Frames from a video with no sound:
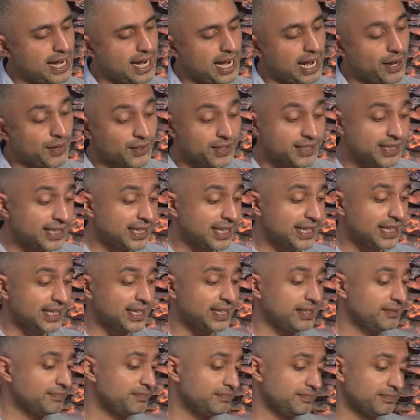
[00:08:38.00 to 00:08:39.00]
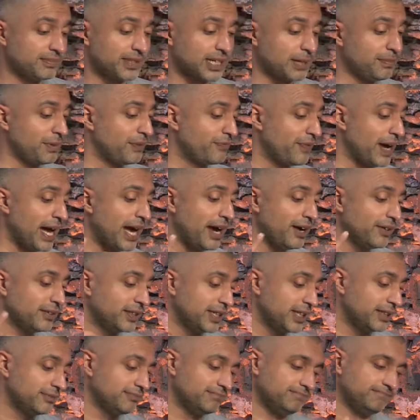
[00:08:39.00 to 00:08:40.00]
our tea can be
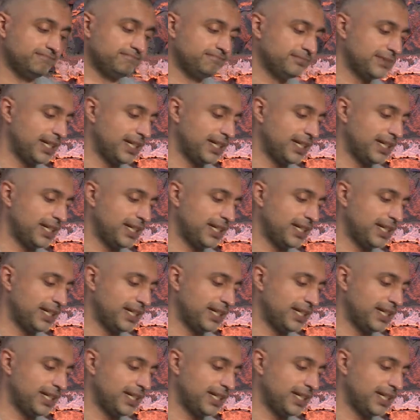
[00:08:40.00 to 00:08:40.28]
found in,